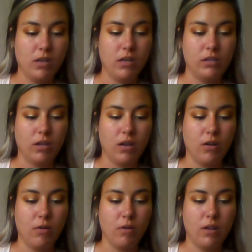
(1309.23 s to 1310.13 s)

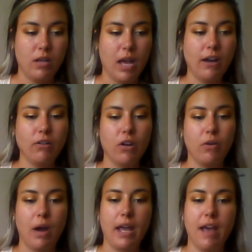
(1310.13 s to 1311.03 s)
So, I don't know.
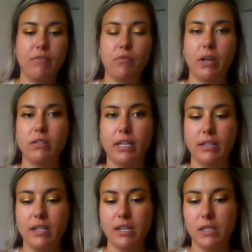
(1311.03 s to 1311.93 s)
I have the Real
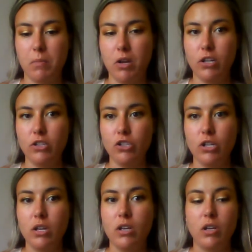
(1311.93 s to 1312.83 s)
Technique sponge,
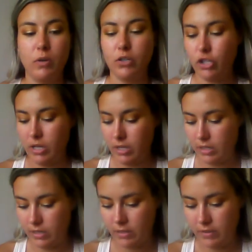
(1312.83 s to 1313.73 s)
which is